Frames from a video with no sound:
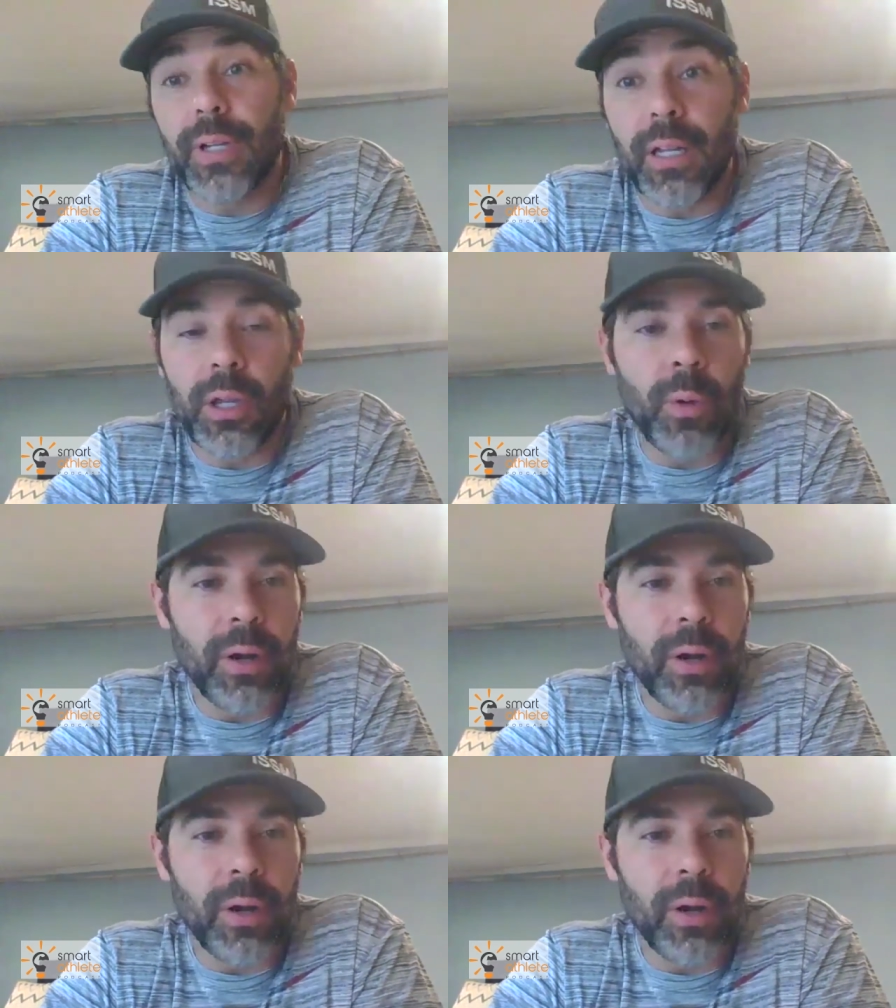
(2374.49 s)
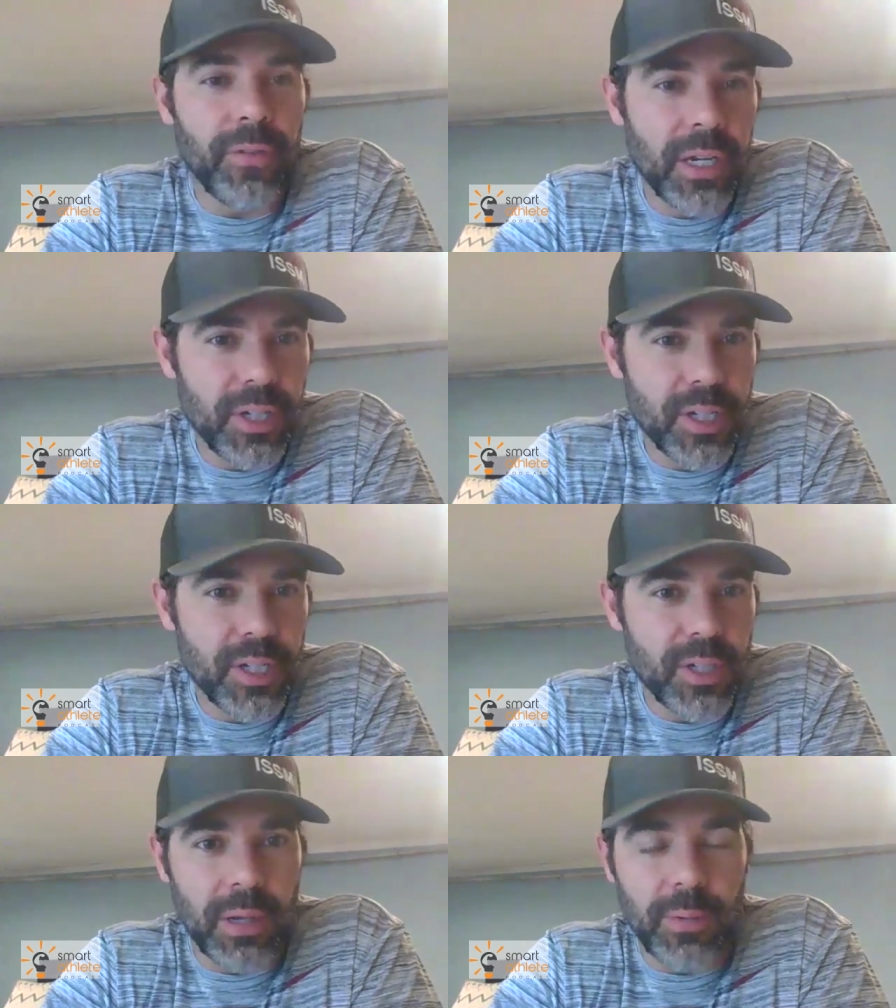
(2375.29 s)
You know, you want to finish
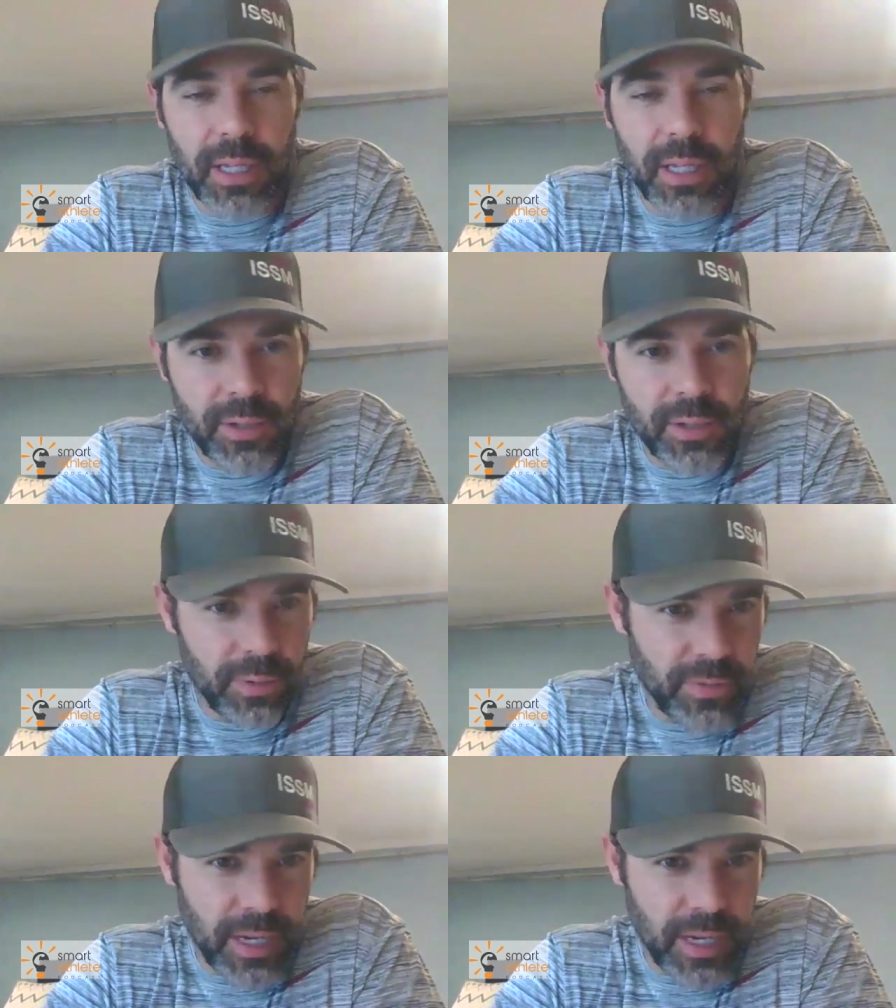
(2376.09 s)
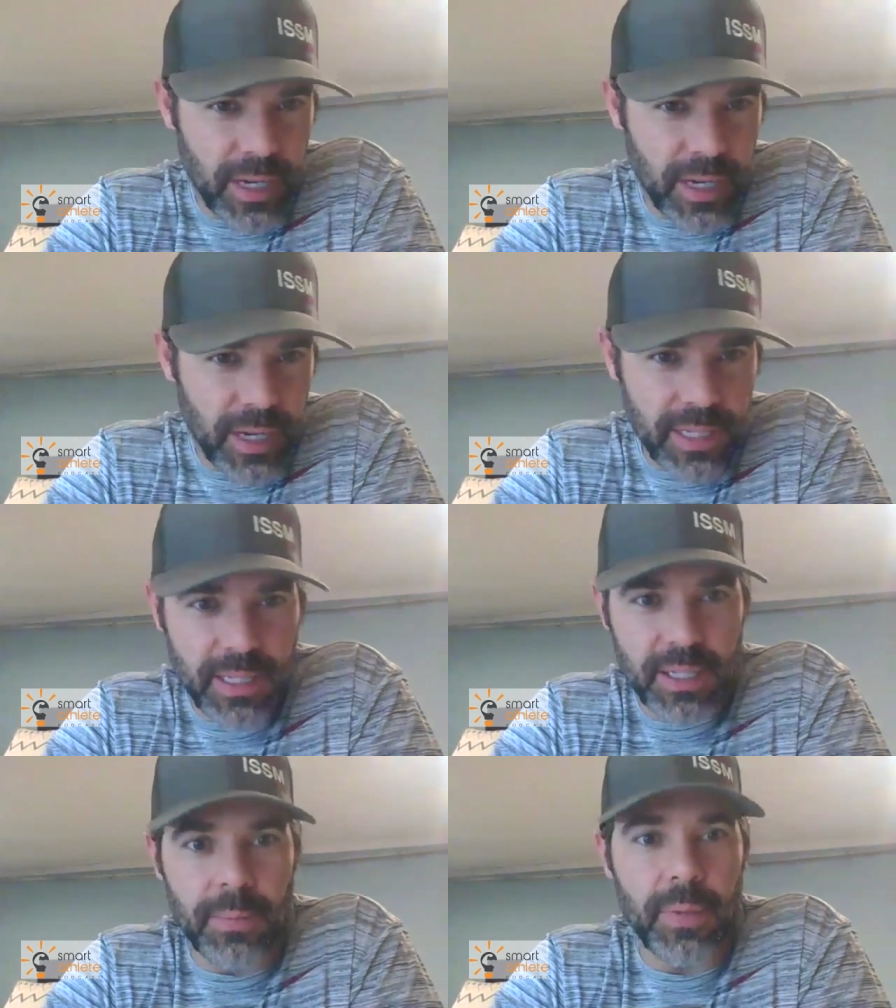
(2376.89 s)
this, maybe give some advice to
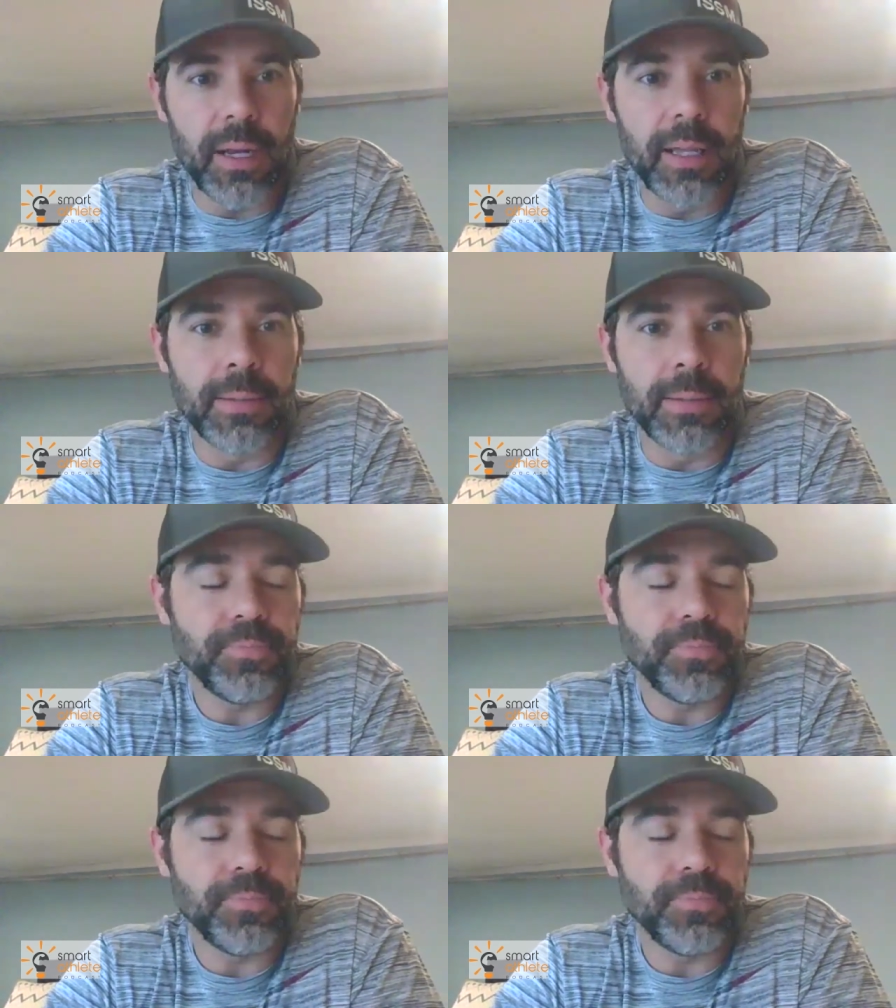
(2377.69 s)
somebody. And